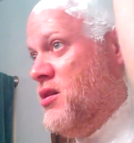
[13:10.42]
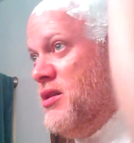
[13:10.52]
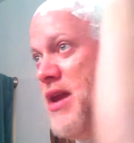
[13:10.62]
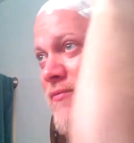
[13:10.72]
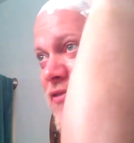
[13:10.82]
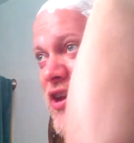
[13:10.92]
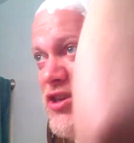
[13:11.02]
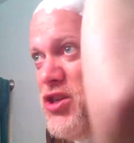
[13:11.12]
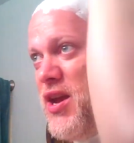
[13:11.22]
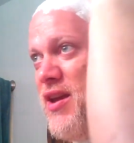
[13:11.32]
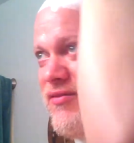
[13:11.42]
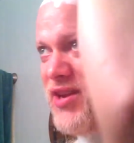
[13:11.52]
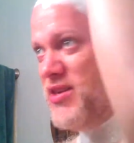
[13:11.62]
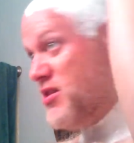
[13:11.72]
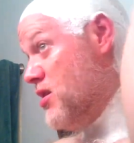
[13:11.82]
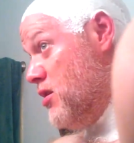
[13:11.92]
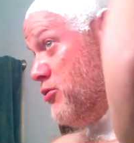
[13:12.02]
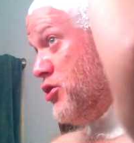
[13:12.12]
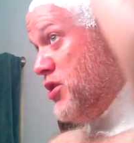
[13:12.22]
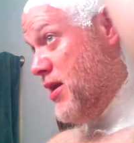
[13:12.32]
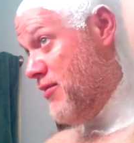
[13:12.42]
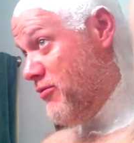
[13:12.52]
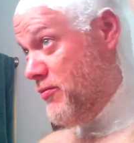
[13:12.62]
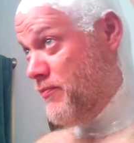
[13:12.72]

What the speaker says: damn fine shave, nice close shave.